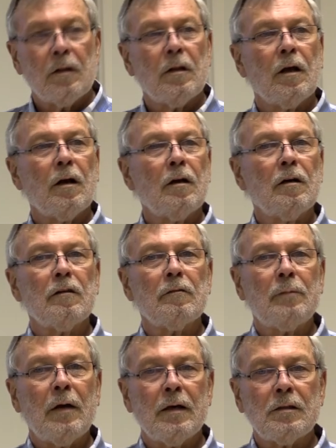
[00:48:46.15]
the era
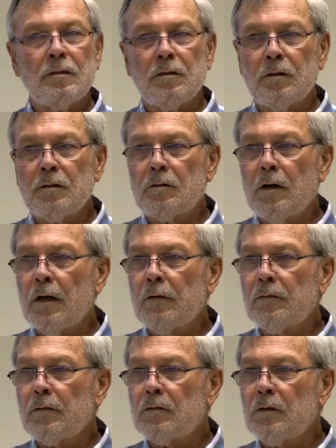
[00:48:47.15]
of passenger
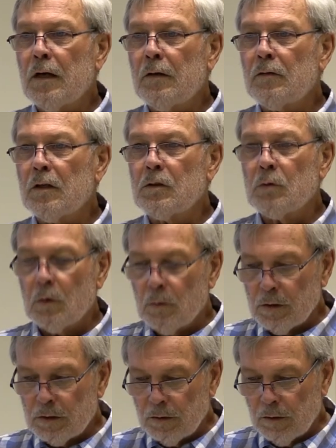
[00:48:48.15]
travel as we
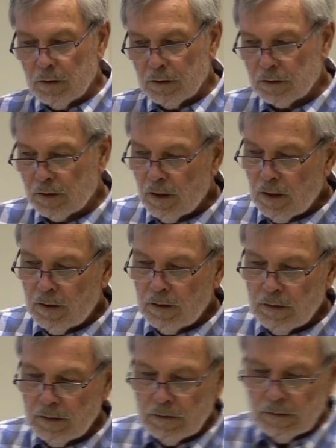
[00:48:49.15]
once knew it is gone.